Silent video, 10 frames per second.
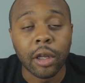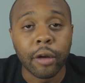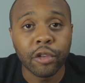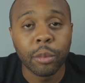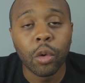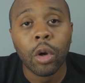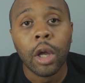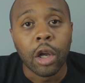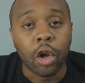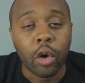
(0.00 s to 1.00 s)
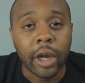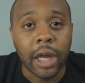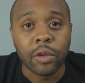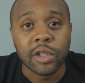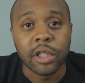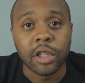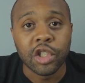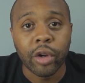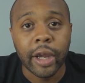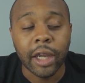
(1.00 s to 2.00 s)
comfortable going out into the
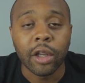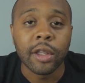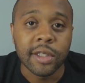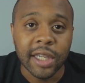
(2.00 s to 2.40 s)
track,